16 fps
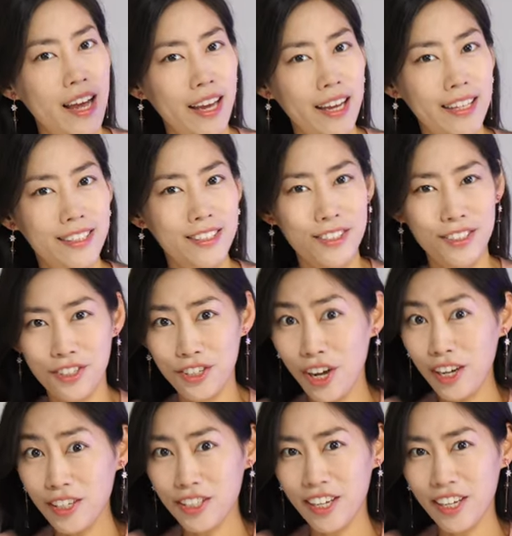It's the
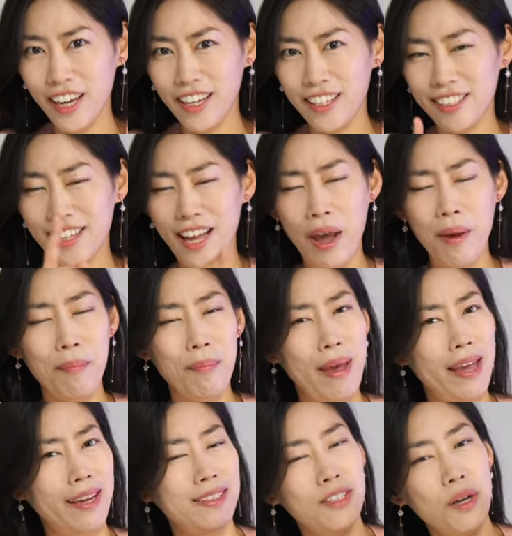charge case that
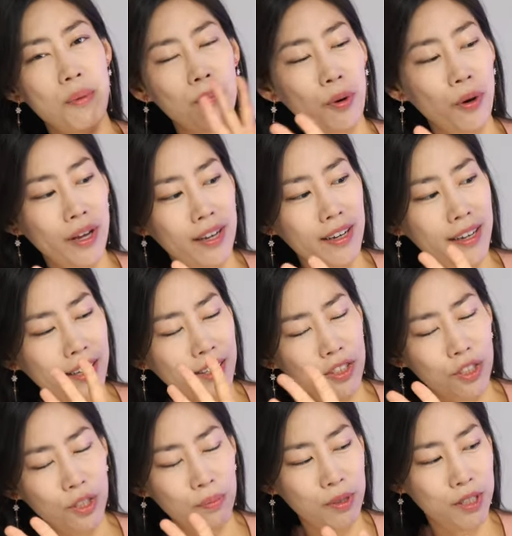makes Boyalink
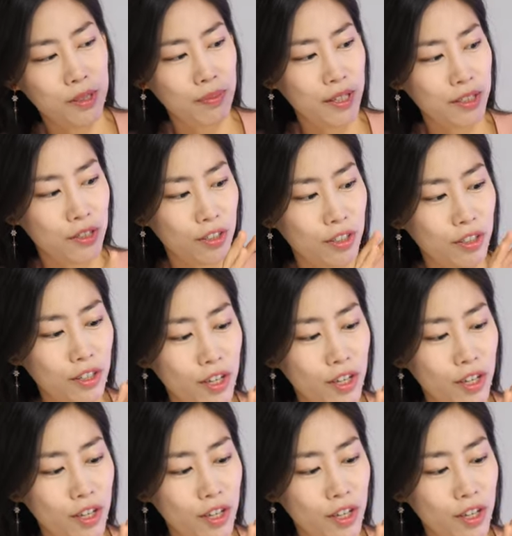super special.